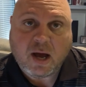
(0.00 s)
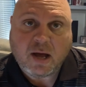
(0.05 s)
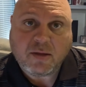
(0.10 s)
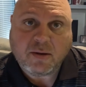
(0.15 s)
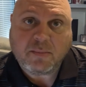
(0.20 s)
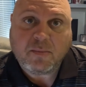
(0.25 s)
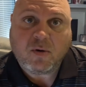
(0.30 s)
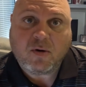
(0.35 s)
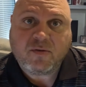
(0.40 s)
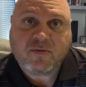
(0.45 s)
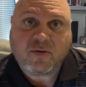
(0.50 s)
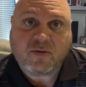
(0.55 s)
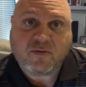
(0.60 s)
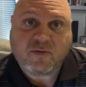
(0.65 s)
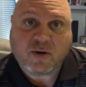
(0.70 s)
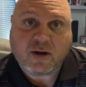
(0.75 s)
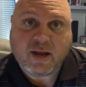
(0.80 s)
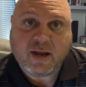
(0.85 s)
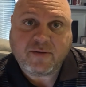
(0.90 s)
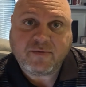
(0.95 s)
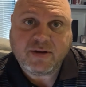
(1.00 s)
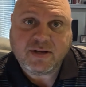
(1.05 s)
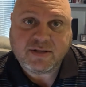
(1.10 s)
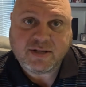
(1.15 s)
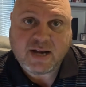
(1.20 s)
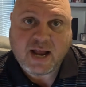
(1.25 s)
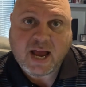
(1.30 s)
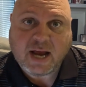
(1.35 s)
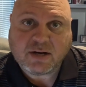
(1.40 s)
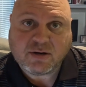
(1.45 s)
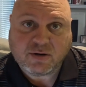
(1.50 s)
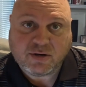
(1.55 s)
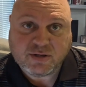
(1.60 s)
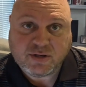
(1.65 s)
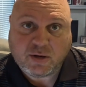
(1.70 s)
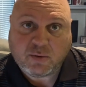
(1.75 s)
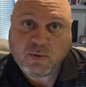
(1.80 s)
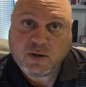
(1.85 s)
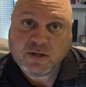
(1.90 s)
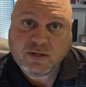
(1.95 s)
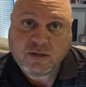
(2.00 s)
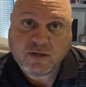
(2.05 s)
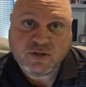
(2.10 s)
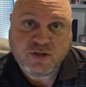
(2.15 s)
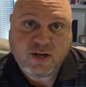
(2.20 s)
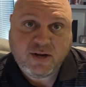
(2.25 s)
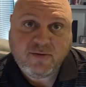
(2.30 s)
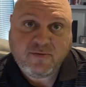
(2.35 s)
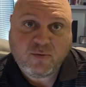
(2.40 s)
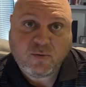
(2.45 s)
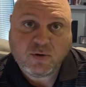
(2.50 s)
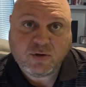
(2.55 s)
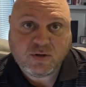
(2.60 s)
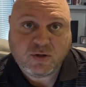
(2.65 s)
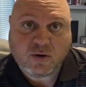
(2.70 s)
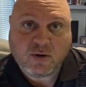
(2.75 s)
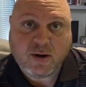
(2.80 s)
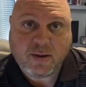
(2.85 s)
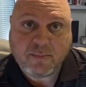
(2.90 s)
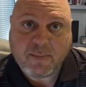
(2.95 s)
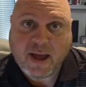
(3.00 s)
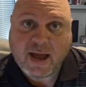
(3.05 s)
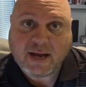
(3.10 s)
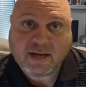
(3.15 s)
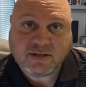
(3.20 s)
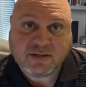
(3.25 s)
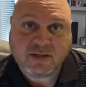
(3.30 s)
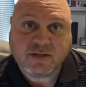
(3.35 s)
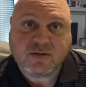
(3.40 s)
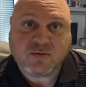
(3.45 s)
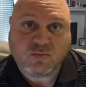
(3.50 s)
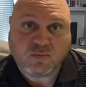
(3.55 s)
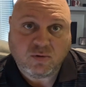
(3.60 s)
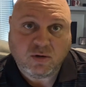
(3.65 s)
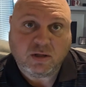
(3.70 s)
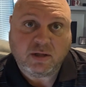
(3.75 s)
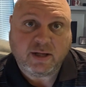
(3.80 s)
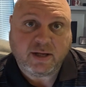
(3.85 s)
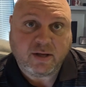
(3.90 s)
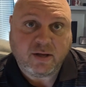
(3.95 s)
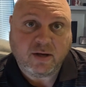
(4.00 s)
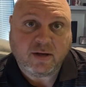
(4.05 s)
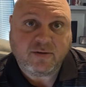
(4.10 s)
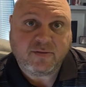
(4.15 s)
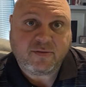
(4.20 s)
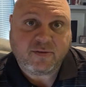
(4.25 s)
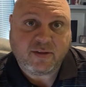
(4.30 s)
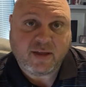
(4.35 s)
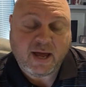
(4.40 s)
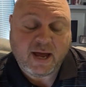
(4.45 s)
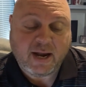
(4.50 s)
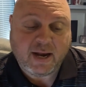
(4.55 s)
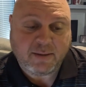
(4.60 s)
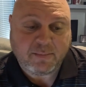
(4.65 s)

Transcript: They're more for forgiveness and accuracy, which the G430 Max is really good for that,